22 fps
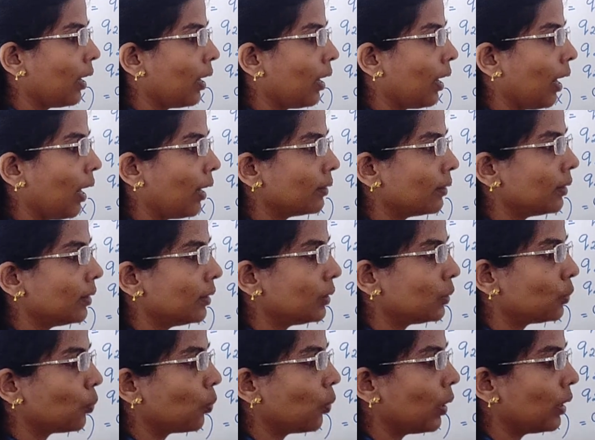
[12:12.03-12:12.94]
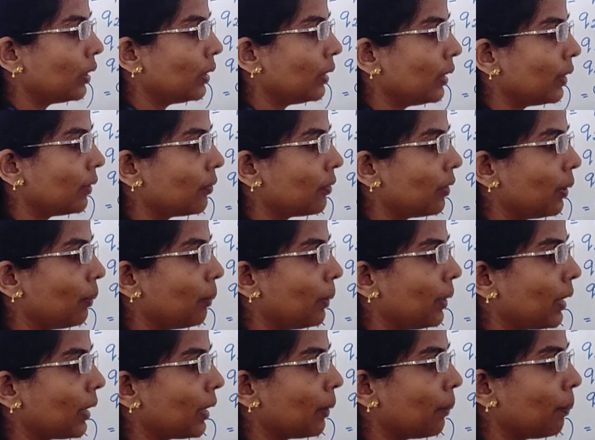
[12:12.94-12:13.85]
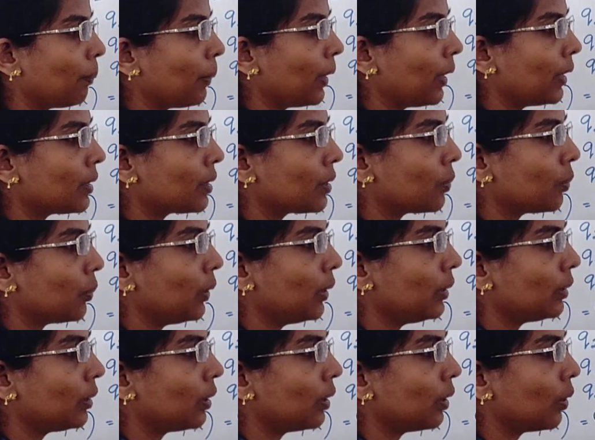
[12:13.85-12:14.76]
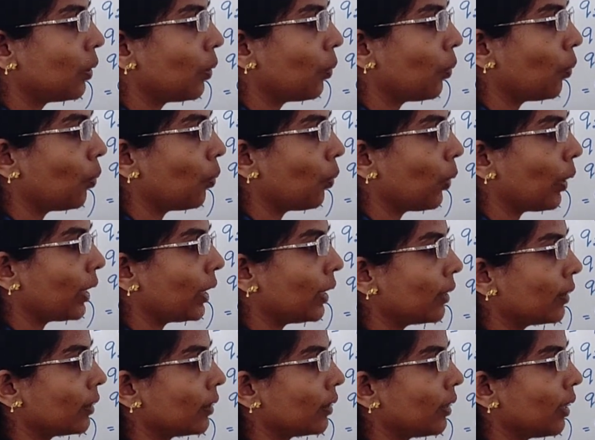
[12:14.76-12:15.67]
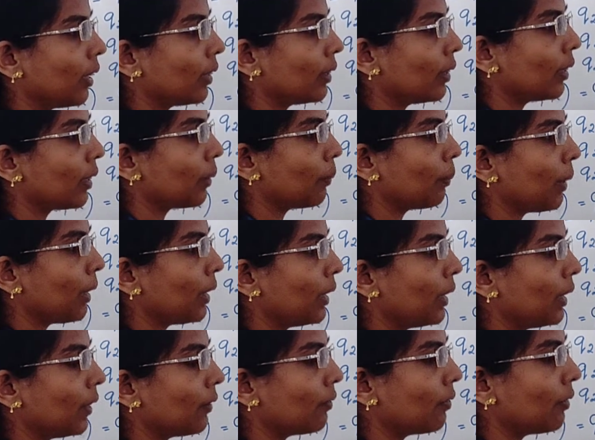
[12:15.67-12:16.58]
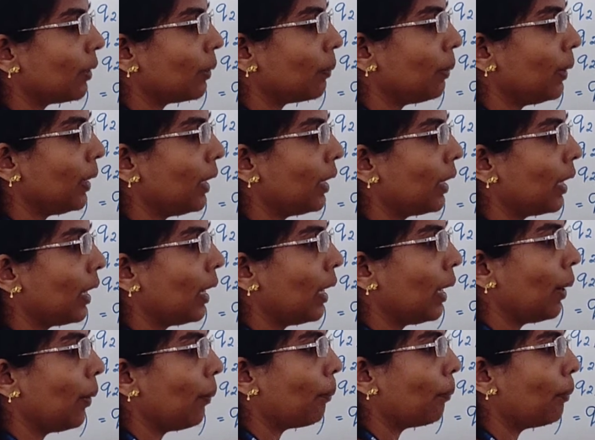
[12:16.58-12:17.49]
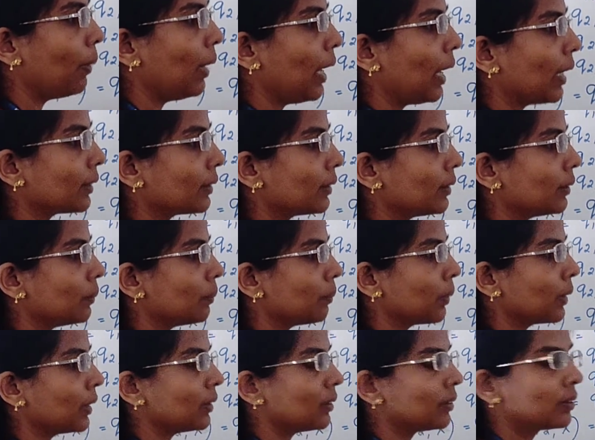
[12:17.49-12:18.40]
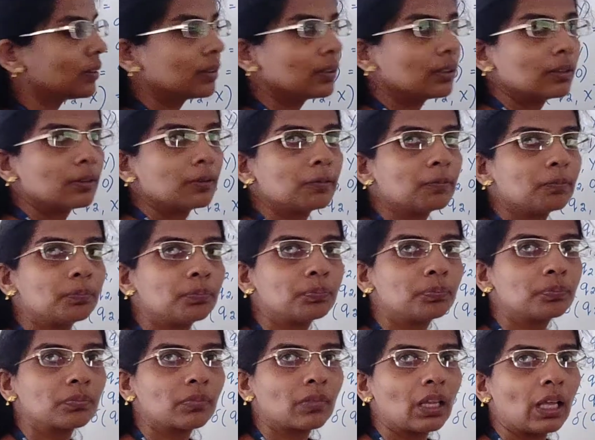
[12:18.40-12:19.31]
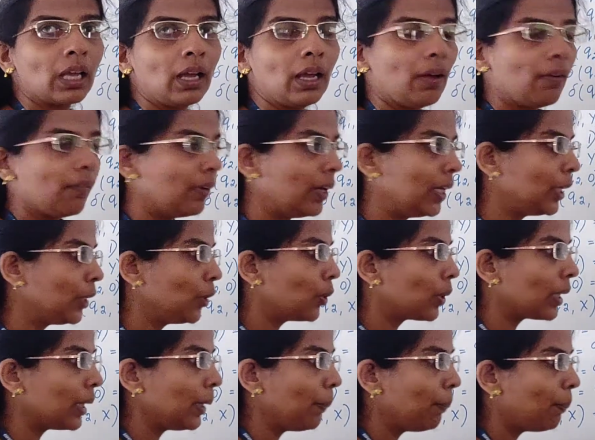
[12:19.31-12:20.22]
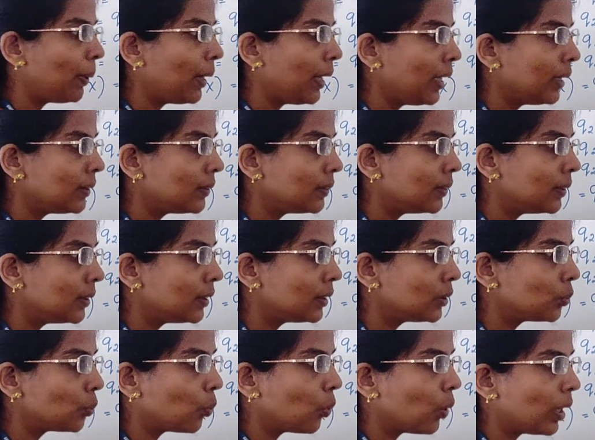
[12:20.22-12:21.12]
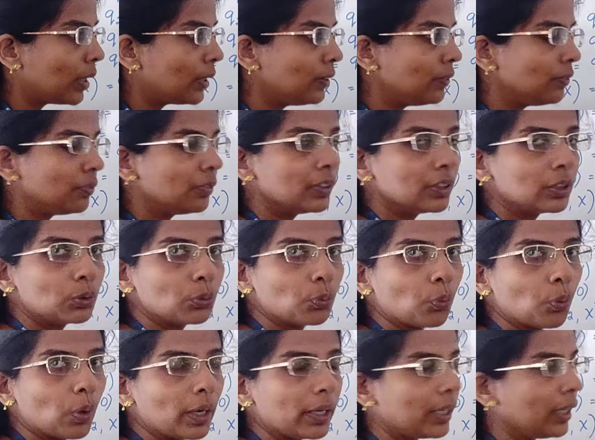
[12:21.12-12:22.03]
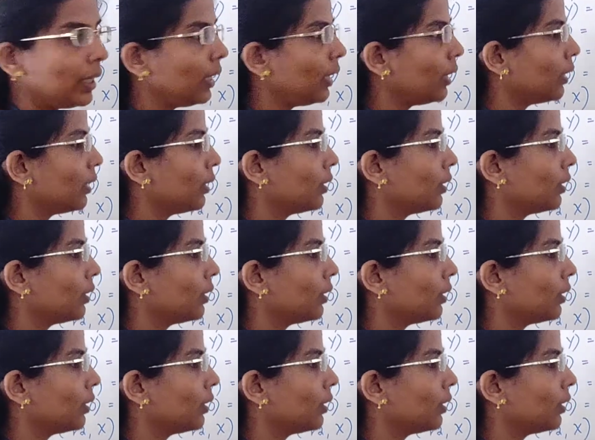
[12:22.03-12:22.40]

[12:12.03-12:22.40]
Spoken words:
and this 1 it will be replaced with y and the remaining it will be blank symbols. When you replace this 1 with y,